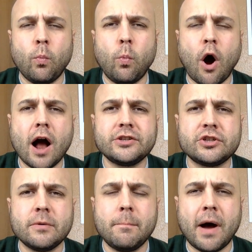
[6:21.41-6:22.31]

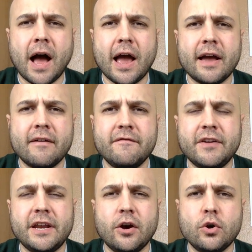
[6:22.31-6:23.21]
watched my
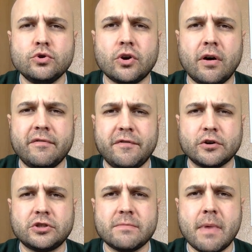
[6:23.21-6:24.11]
videos on
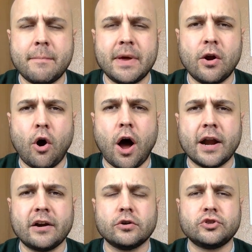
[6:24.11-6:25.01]
First Amendment
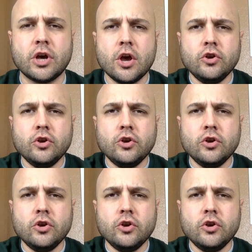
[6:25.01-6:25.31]
auditors,